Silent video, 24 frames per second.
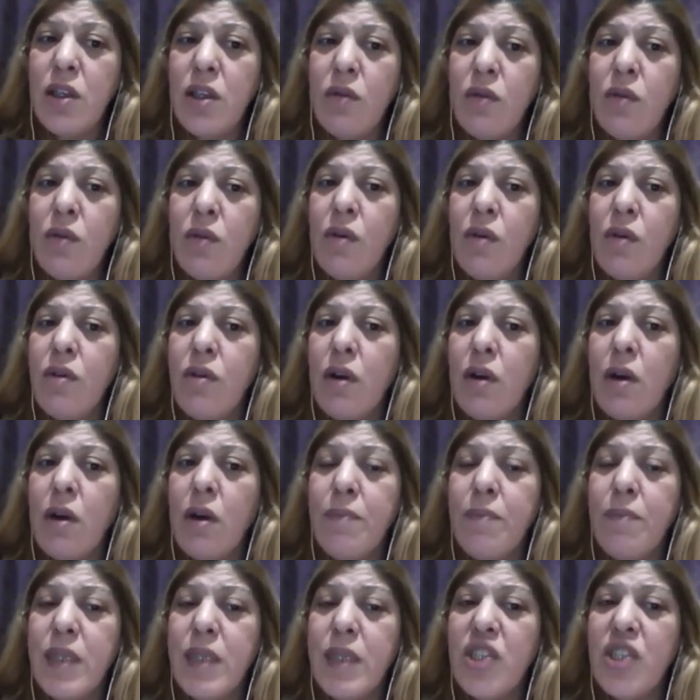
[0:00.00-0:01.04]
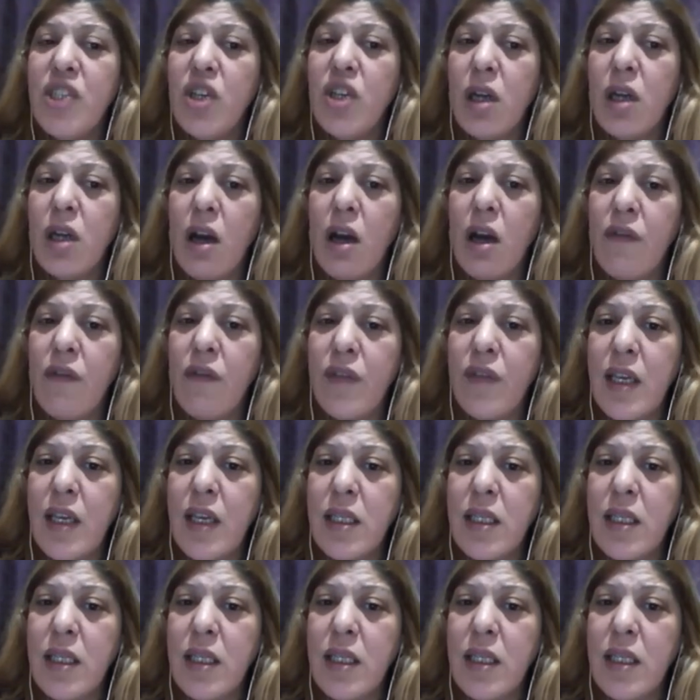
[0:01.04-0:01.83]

the composition of this